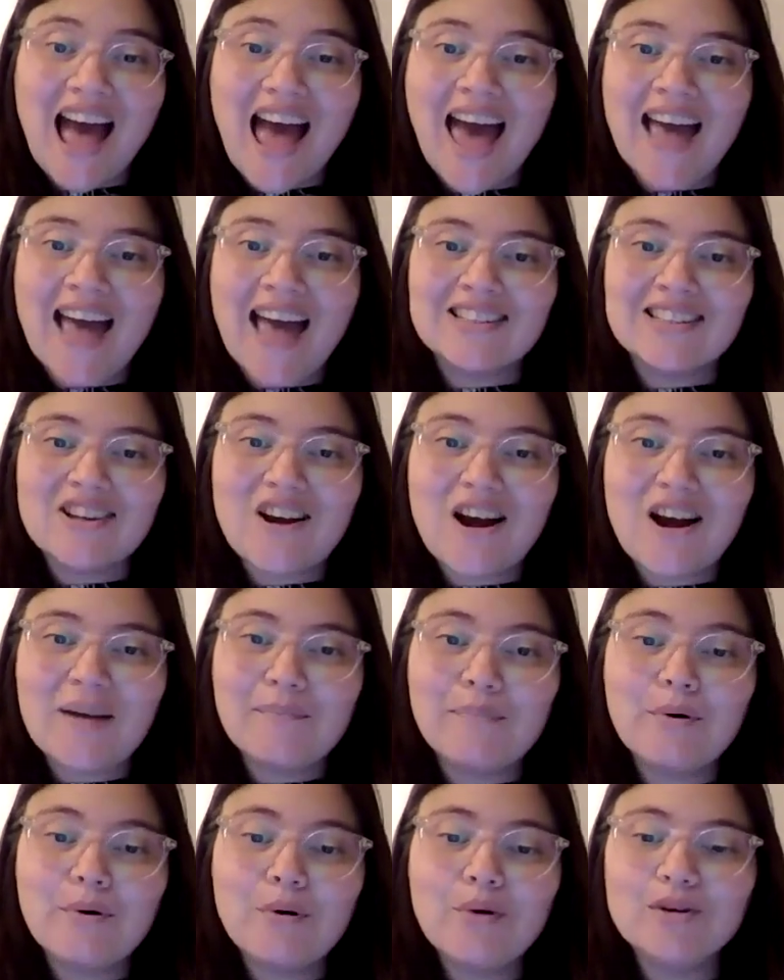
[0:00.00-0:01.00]
and I
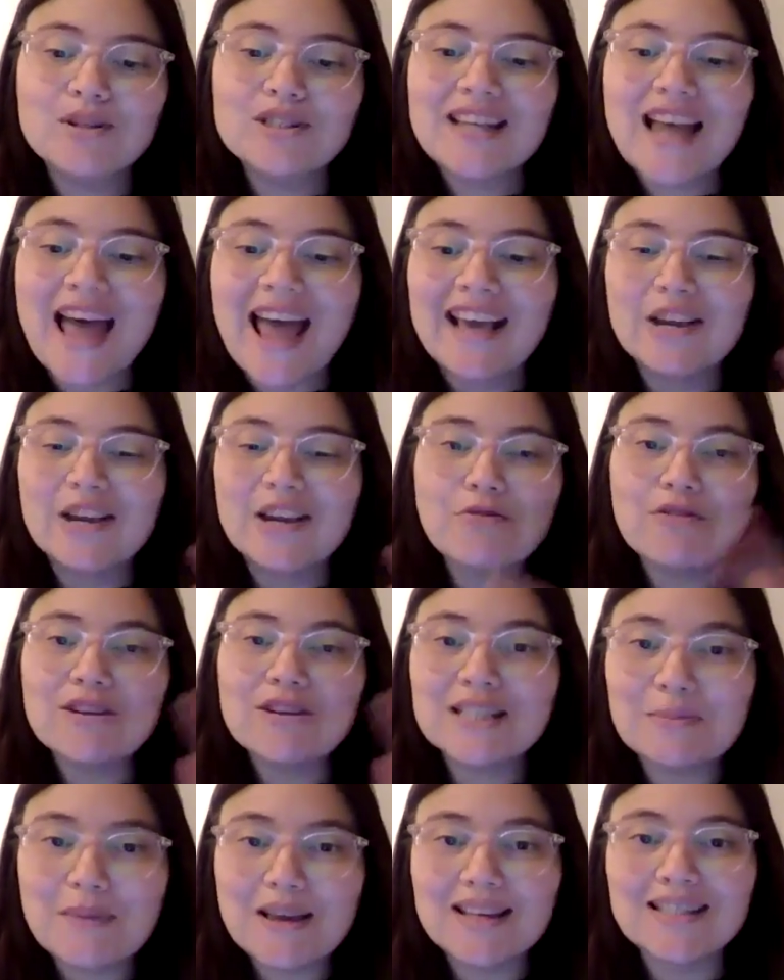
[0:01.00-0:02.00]
put a
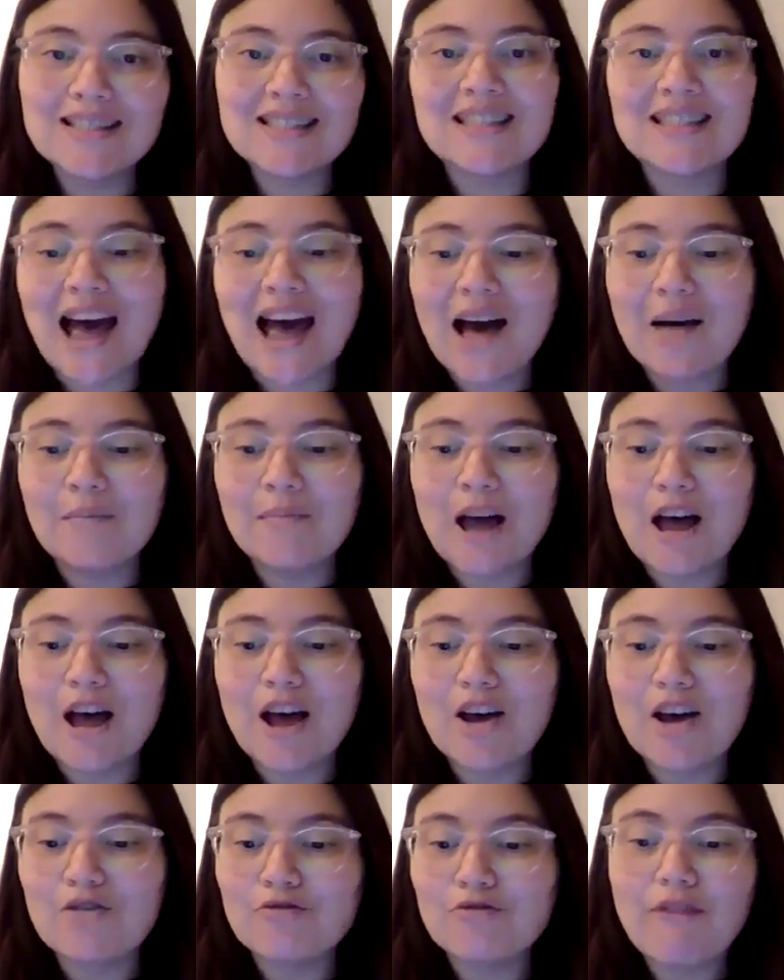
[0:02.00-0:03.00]
Christmas
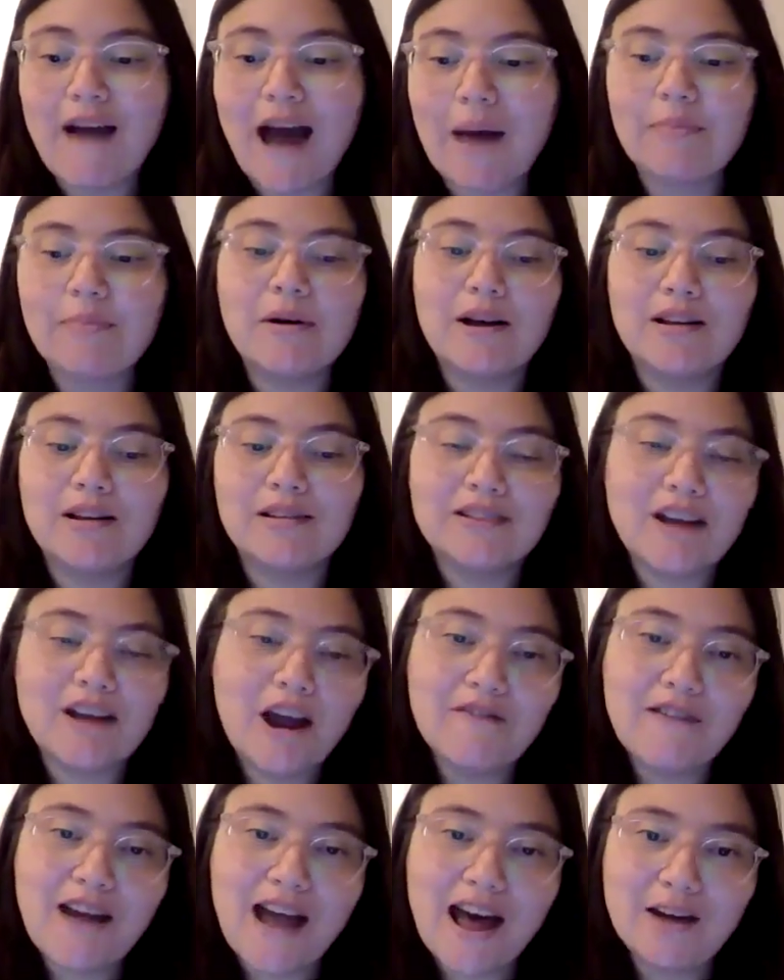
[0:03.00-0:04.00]
wrapper
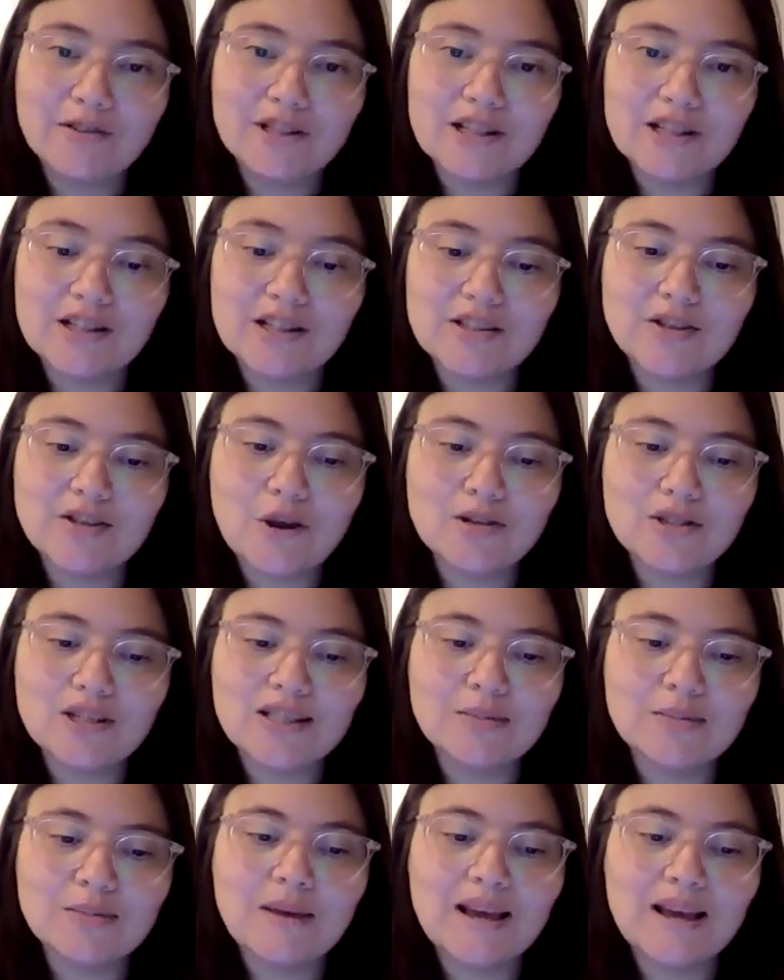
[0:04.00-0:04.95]
around it, so to